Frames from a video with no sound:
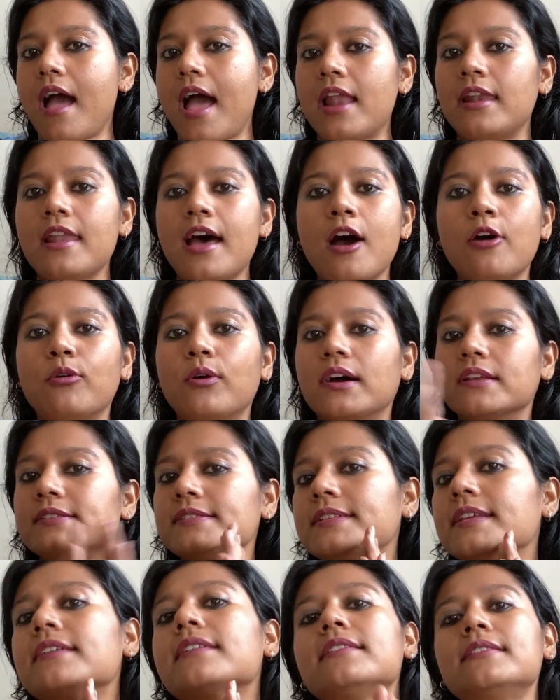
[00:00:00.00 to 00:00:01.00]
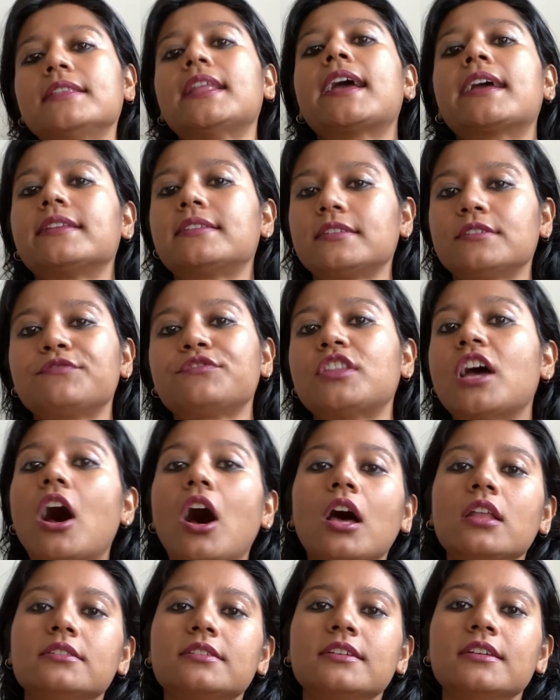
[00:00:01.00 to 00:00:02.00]
allow a single negative
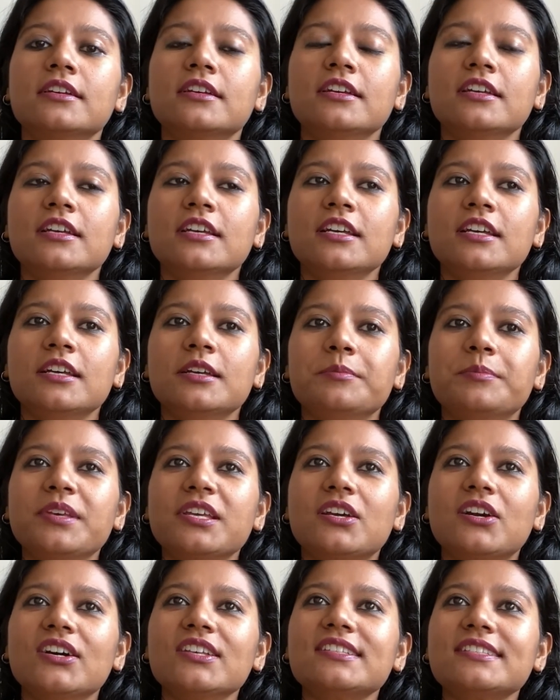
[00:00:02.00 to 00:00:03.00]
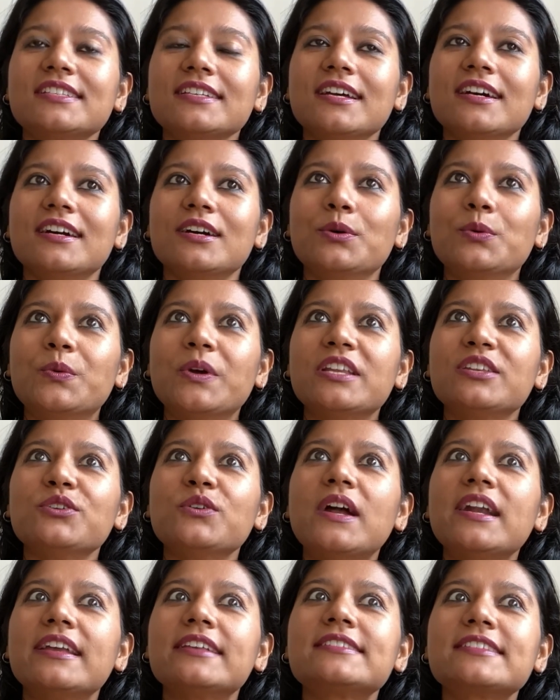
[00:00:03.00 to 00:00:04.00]
thought. Because when
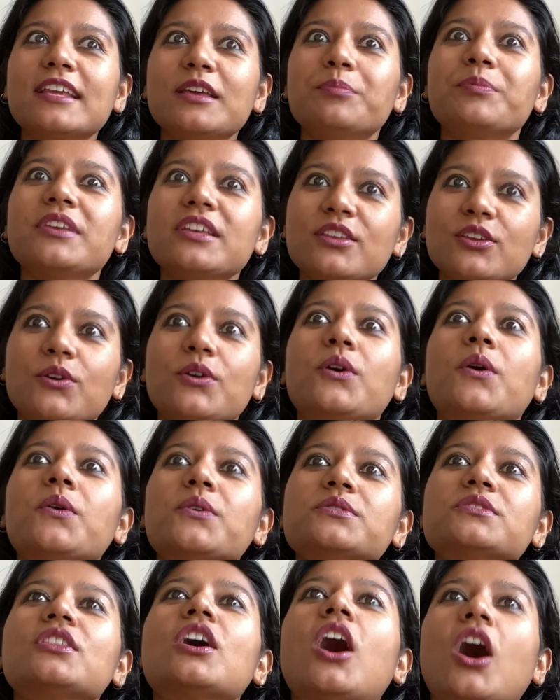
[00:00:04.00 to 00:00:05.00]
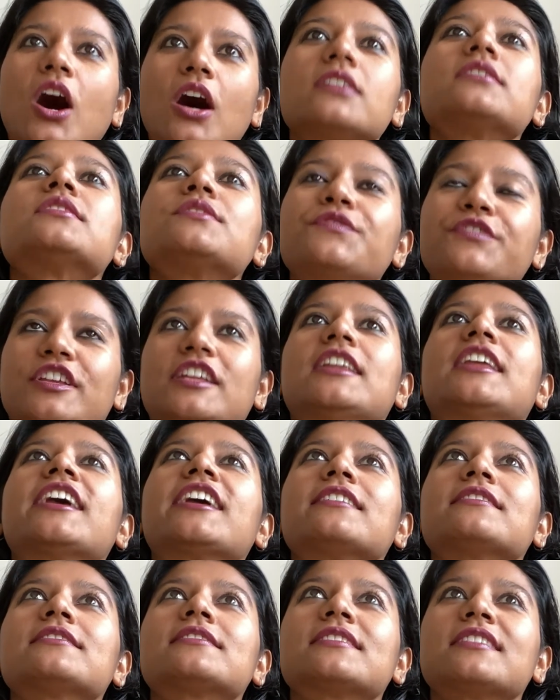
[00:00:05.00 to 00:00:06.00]
you are escaping your own thoughts,
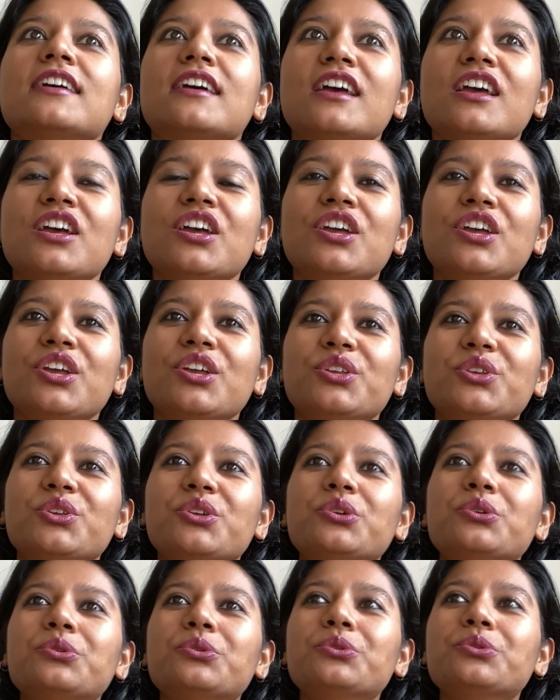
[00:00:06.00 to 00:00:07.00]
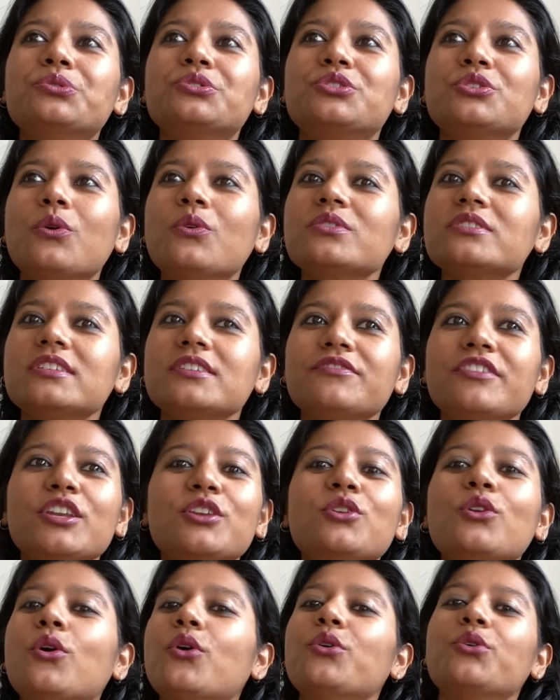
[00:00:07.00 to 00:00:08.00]
feelings, you don't
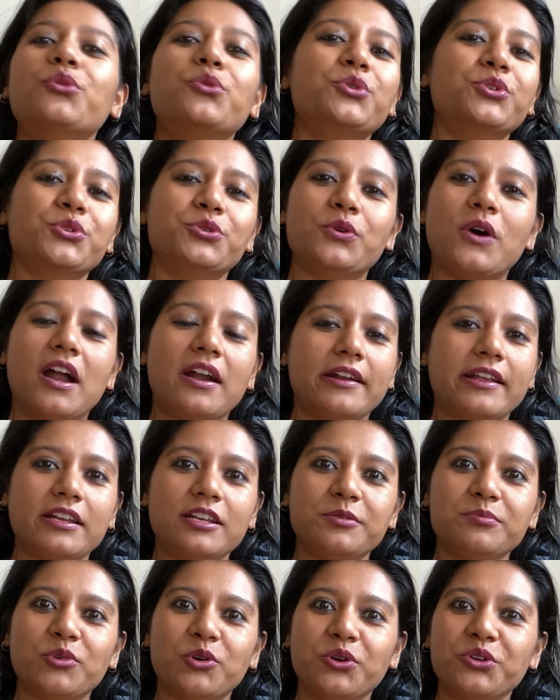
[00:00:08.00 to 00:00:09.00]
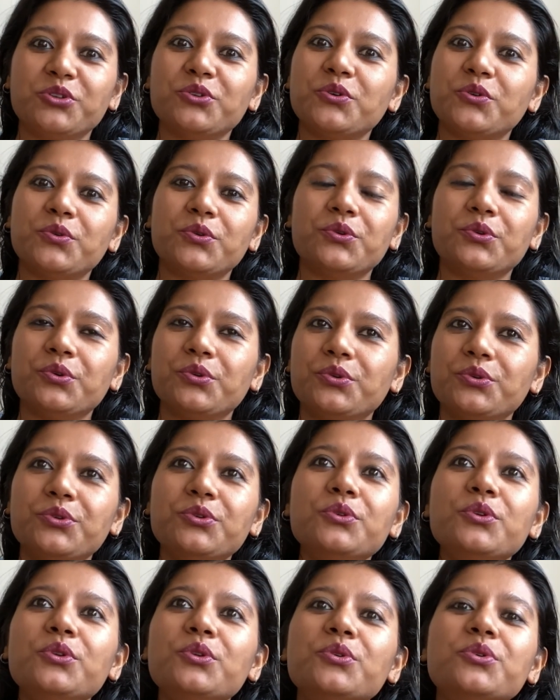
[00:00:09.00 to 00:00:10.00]
even know who you are anymore. You
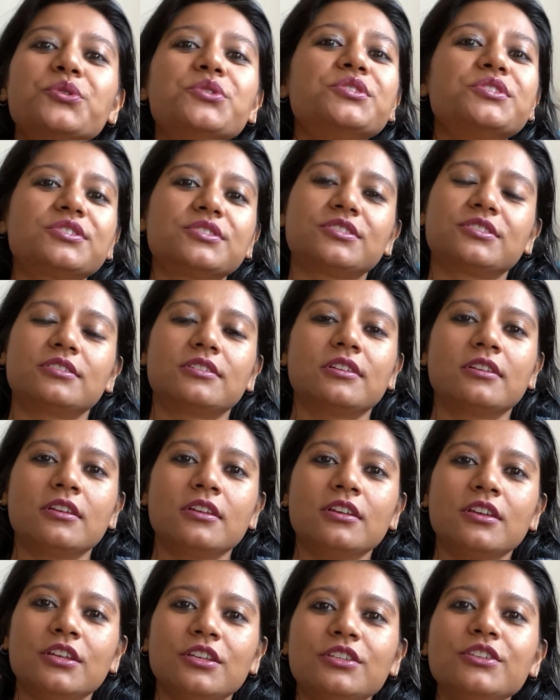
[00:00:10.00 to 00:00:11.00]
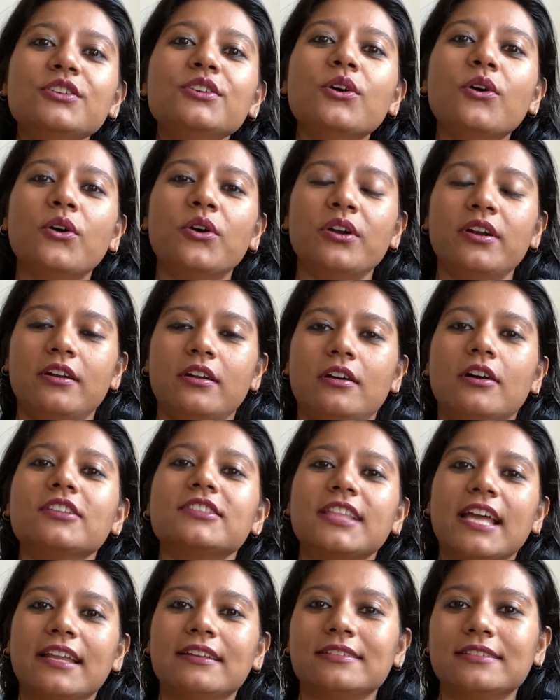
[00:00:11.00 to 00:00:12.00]
lose your
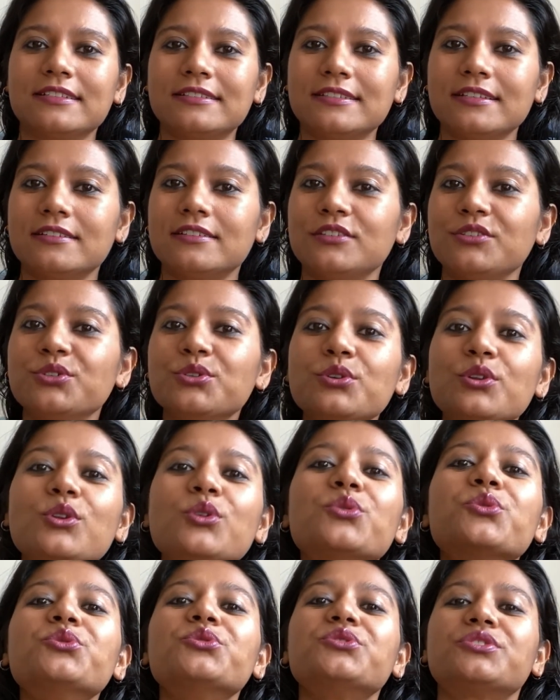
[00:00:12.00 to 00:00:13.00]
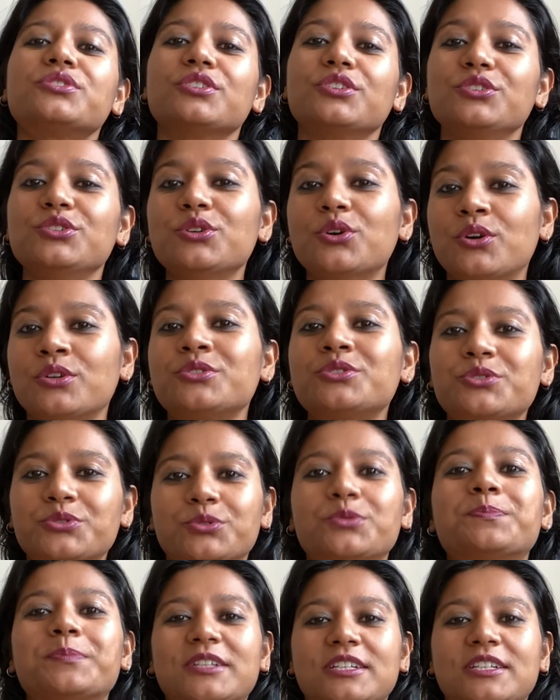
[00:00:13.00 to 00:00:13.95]
authenticity, you lose your true